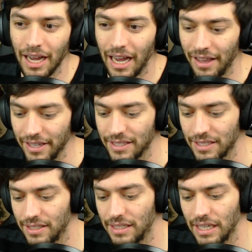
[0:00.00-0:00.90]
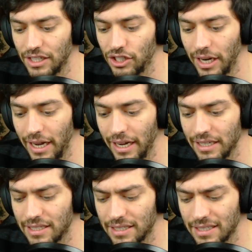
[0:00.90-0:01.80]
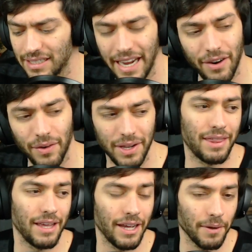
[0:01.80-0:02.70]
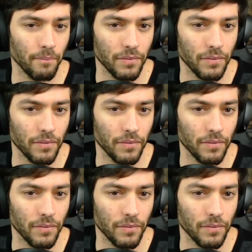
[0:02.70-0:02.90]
And this is such a scary thing,